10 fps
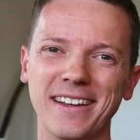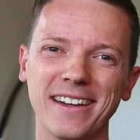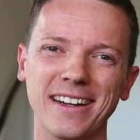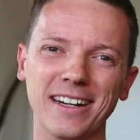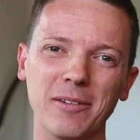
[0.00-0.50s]

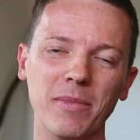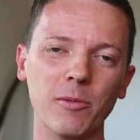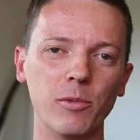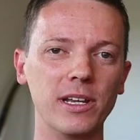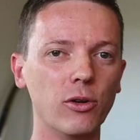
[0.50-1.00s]
um,
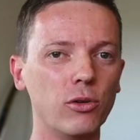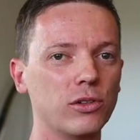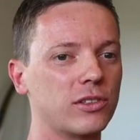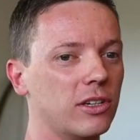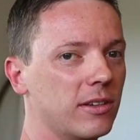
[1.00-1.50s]
we
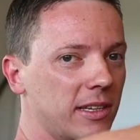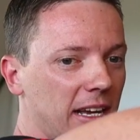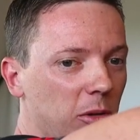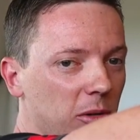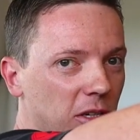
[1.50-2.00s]
also, the
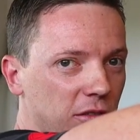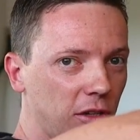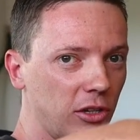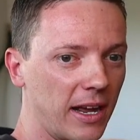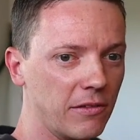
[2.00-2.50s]
elbow must
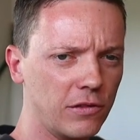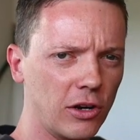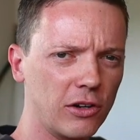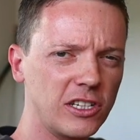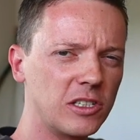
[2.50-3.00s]
follow a
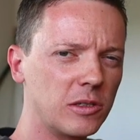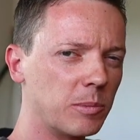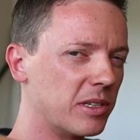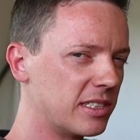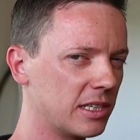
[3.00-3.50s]
very
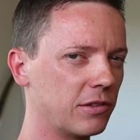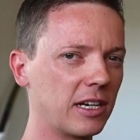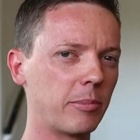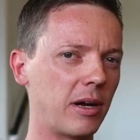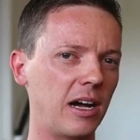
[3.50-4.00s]
specific
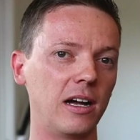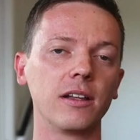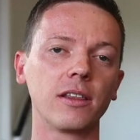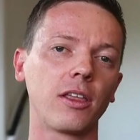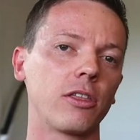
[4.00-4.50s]

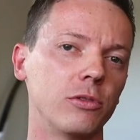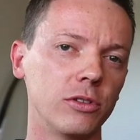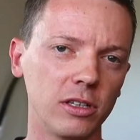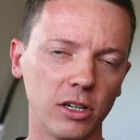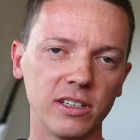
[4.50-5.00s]
path through the
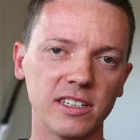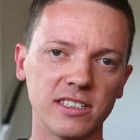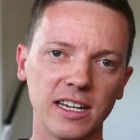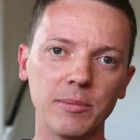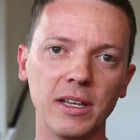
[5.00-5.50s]
loading
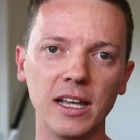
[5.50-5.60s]
step